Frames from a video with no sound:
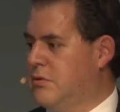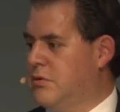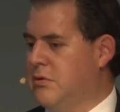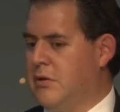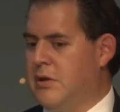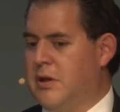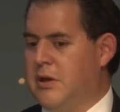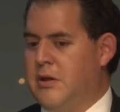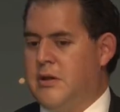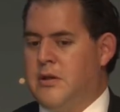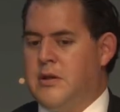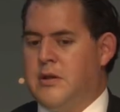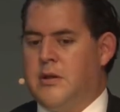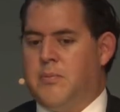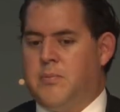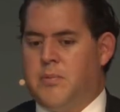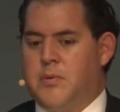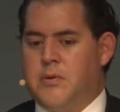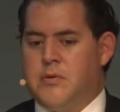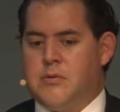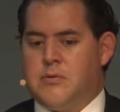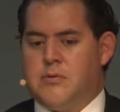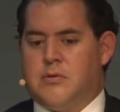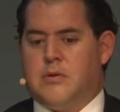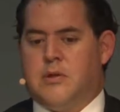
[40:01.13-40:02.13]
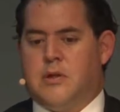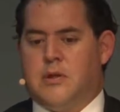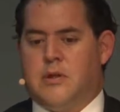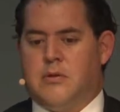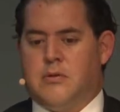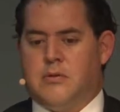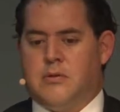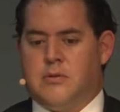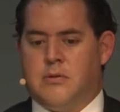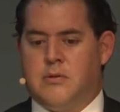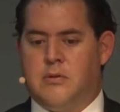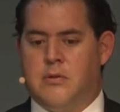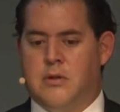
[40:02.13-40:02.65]
So I think the Post, they
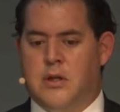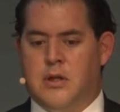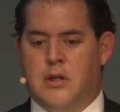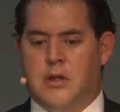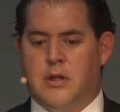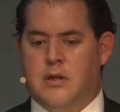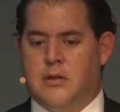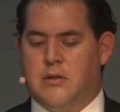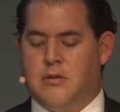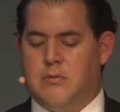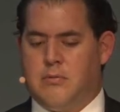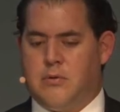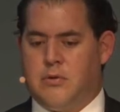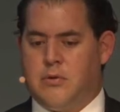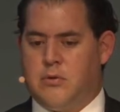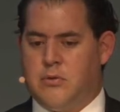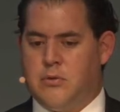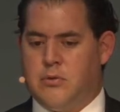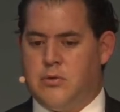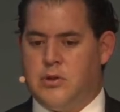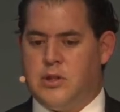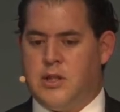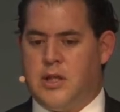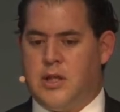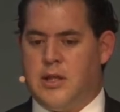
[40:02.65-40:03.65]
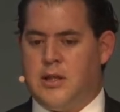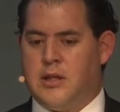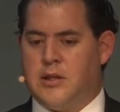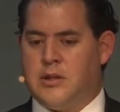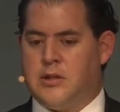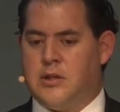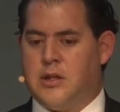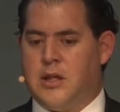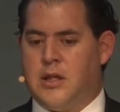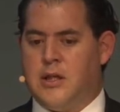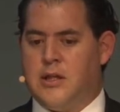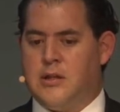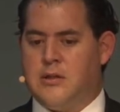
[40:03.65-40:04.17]
also could take a
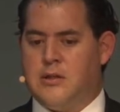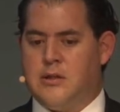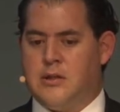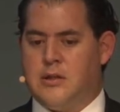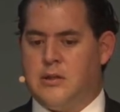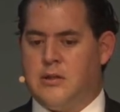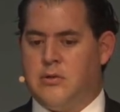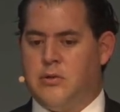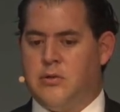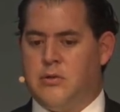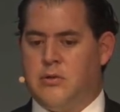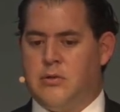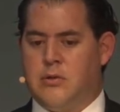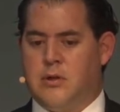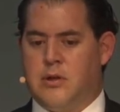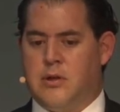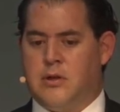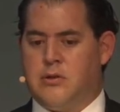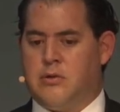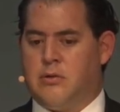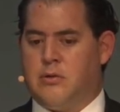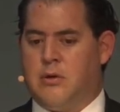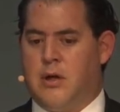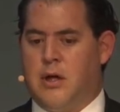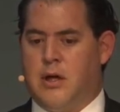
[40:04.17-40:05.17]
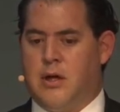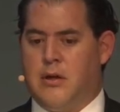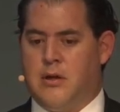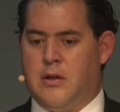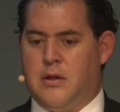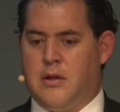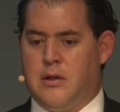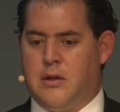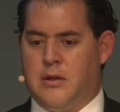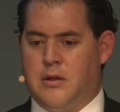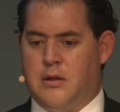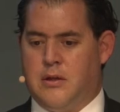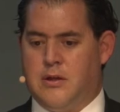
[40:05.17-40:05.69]
chance and try
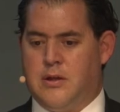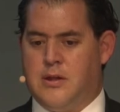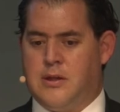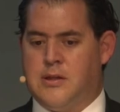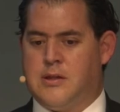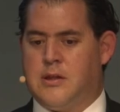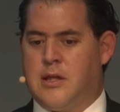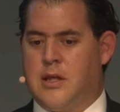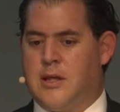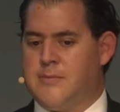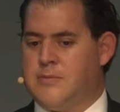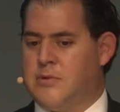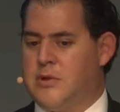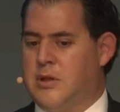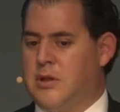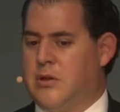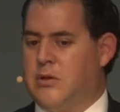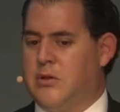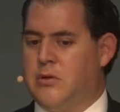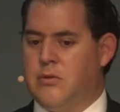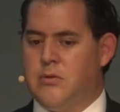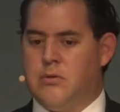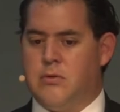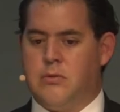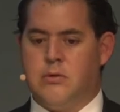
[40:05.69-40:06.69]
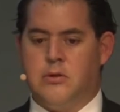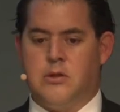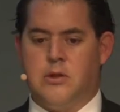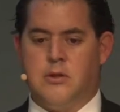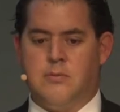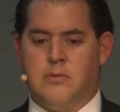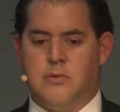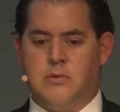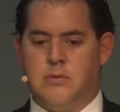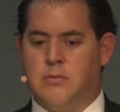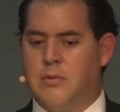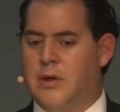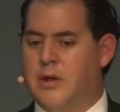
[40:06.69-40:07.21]
the Stampsdaq,
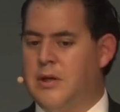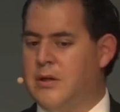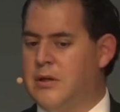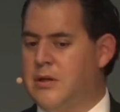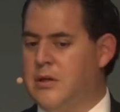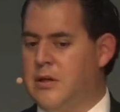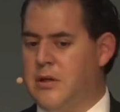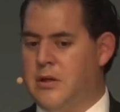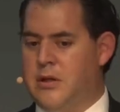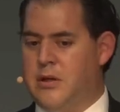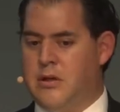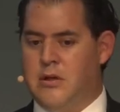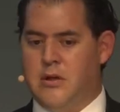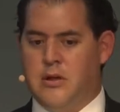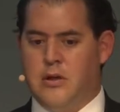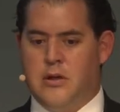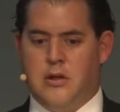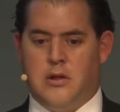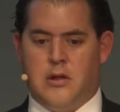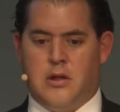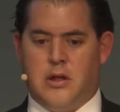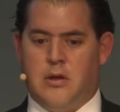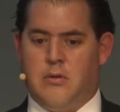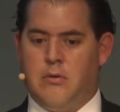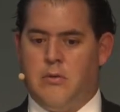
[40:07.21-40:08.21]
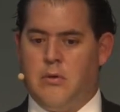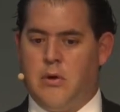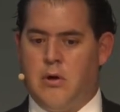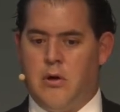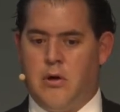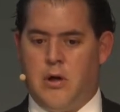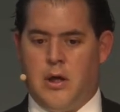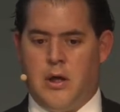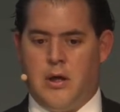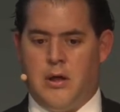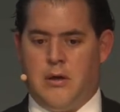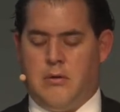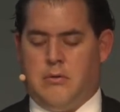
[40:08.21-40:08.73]
Ship2MyD,
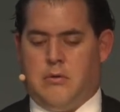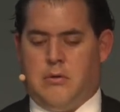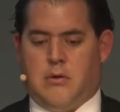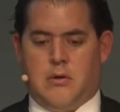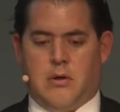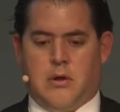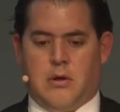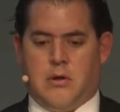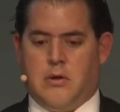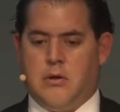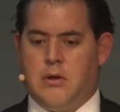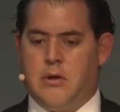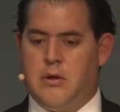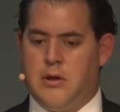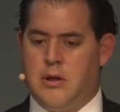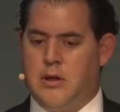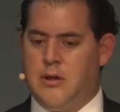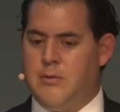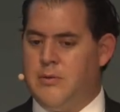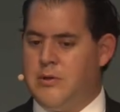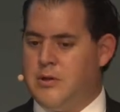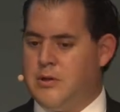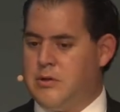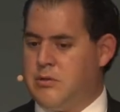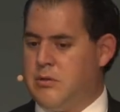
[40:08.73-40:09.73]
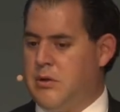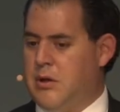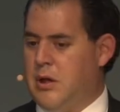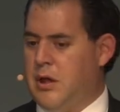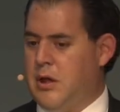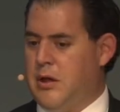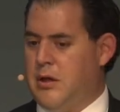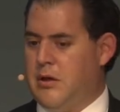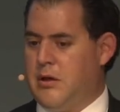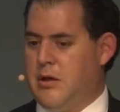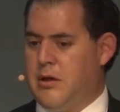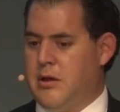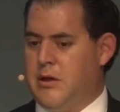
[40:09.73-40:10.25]
Eurora, give it a
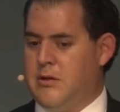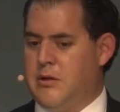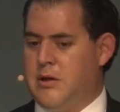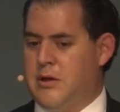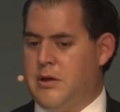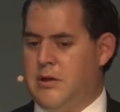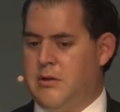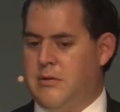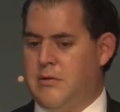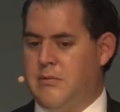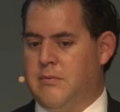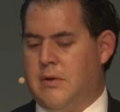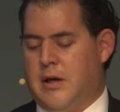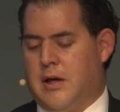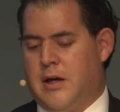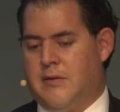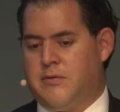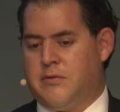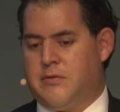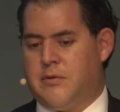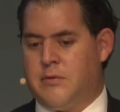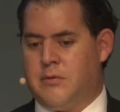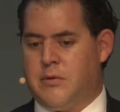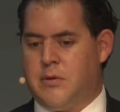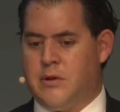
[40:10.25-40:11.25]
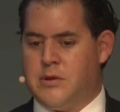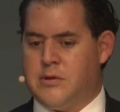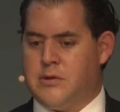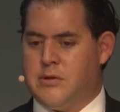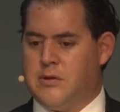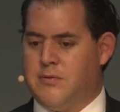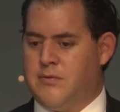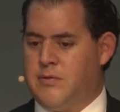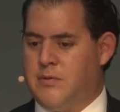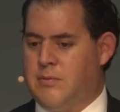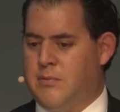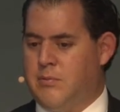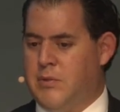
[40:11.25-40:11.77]
try, and then afterwards,
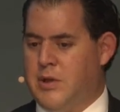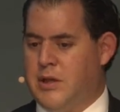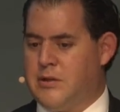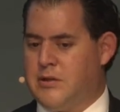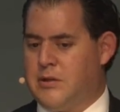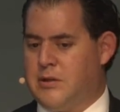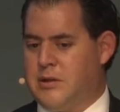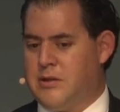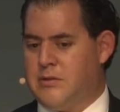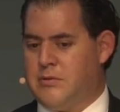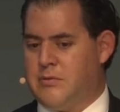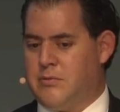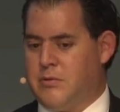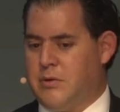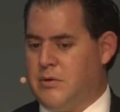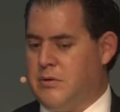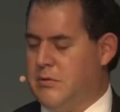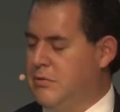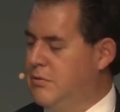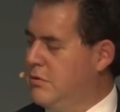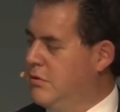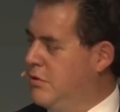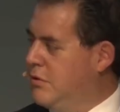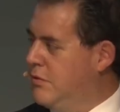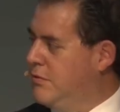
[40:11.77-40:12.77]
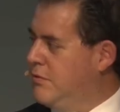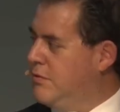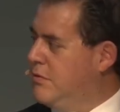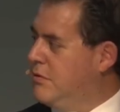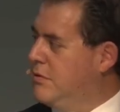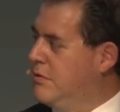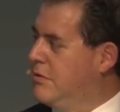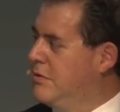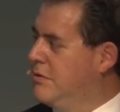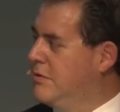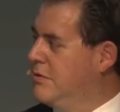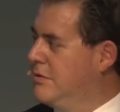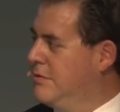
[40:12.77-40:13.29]
if it makes sense, well, go for it.